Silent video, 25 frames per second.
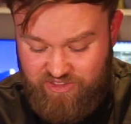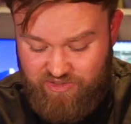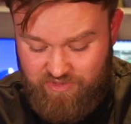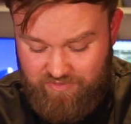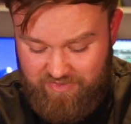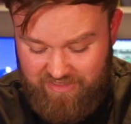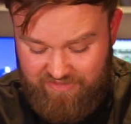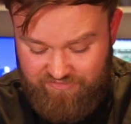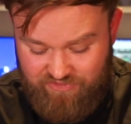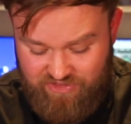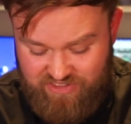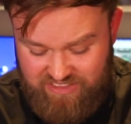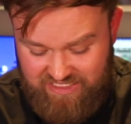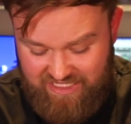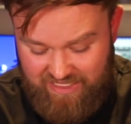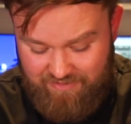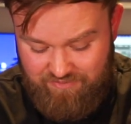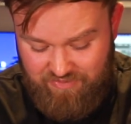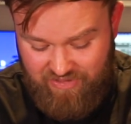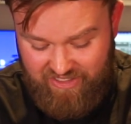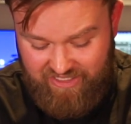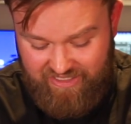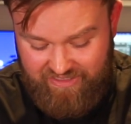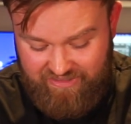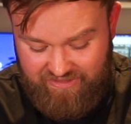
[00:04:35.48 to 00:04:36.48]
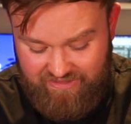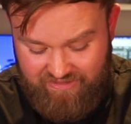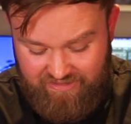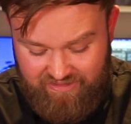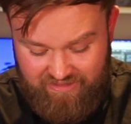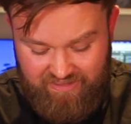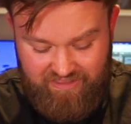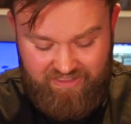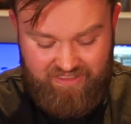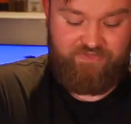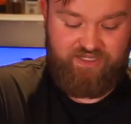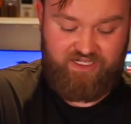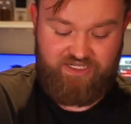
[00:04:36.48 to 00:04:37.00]
to a bit of a slapback.
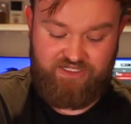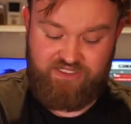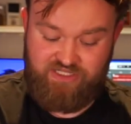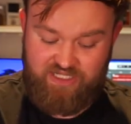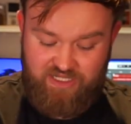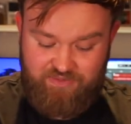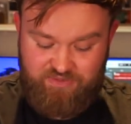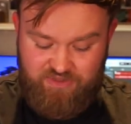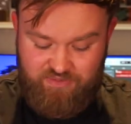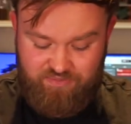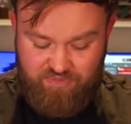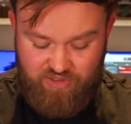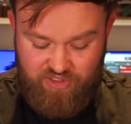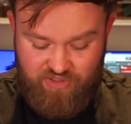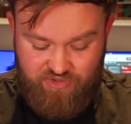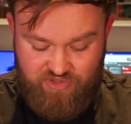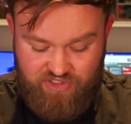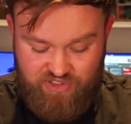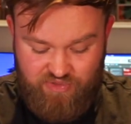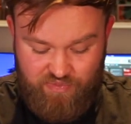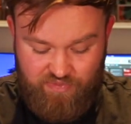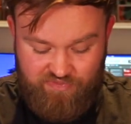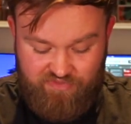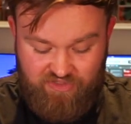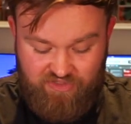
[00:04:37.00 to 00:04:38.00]
In terms of boost, we've